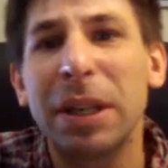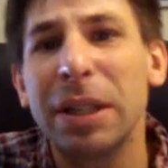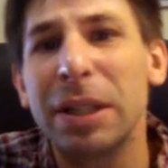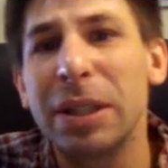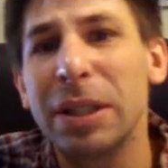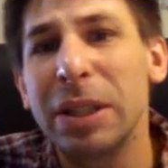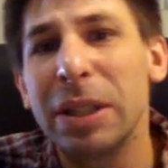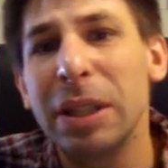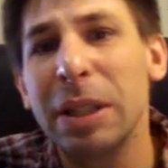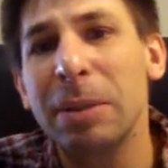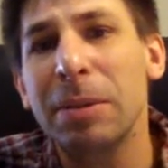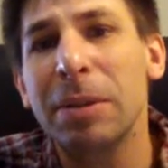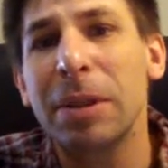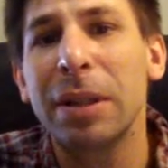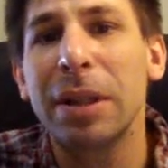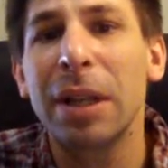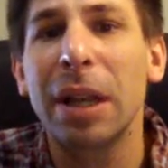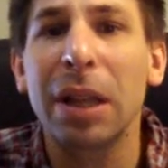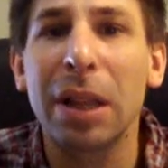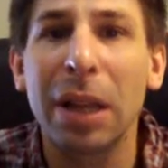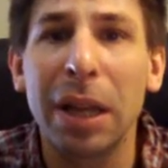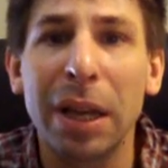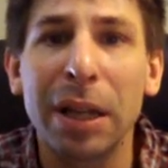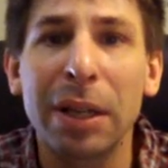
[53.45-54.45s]
It seems that
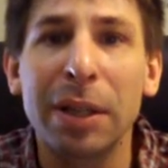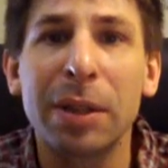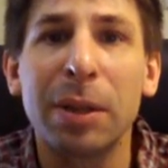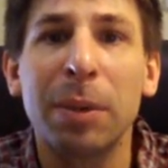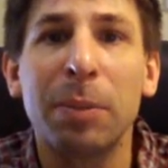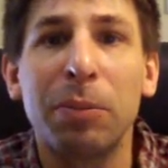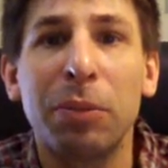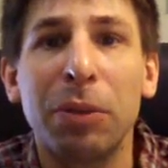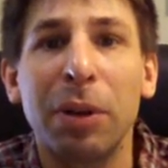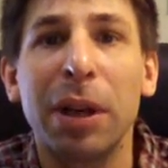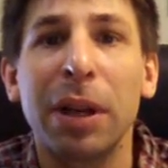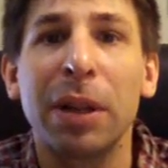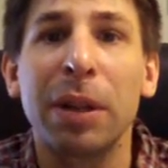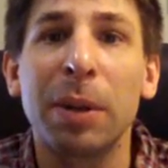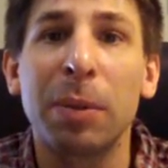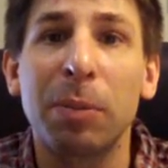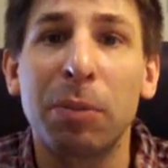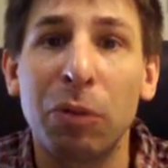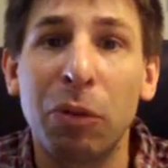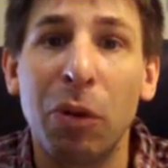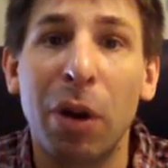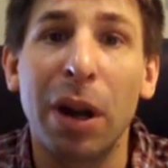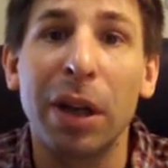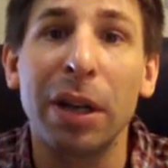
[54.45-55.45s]
they like to bring the
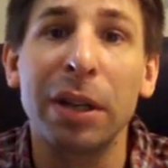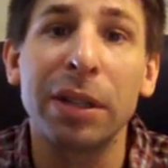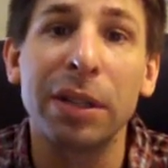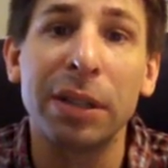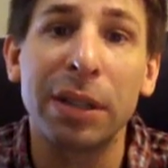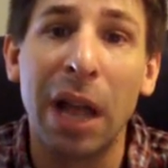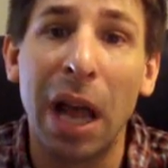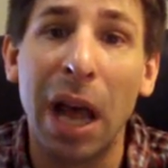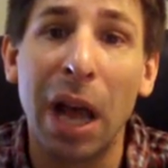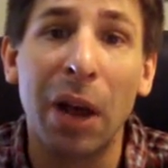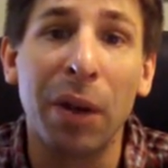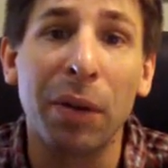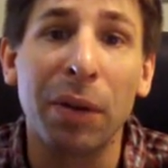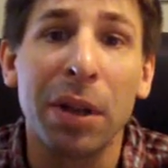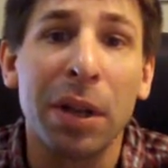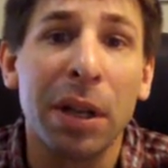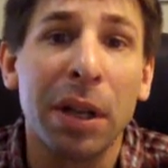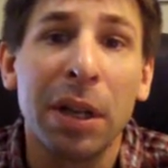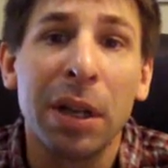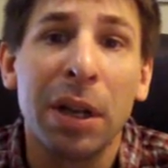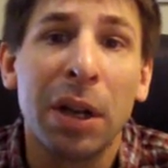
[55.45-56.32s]
price down.